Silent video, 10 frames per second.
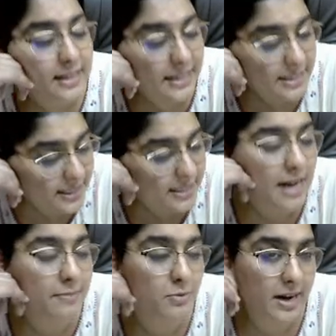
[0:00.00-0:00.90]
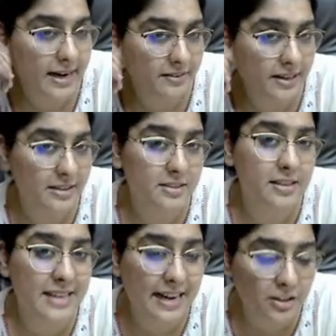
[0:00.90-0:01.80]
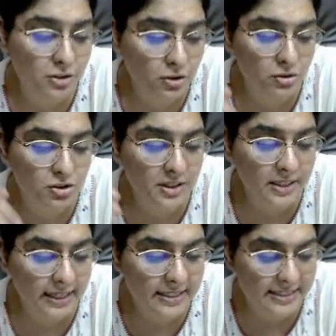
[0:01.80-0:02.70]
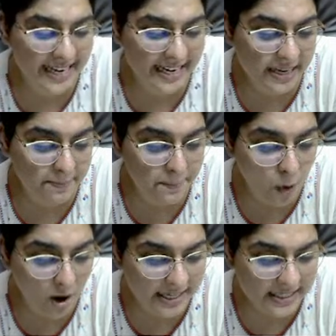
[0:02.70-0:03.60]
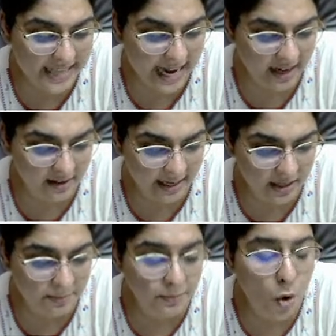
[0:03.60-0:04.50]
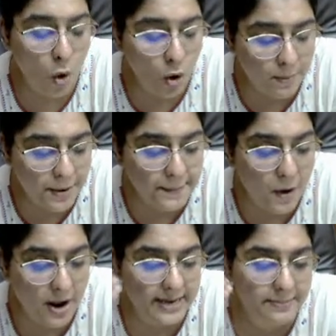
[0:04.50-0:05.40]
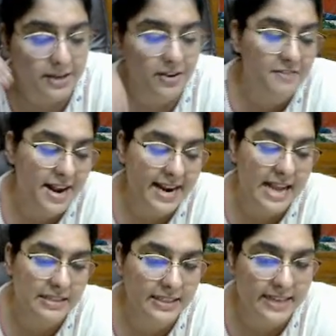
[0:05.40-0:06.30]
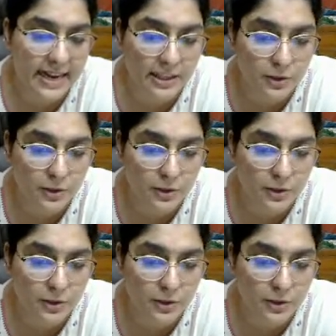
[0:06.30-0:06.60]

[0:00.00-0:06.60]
It's a carbohydrate. It's a nitrogen-containing polysaccharide, a homopolymer of N-acetyl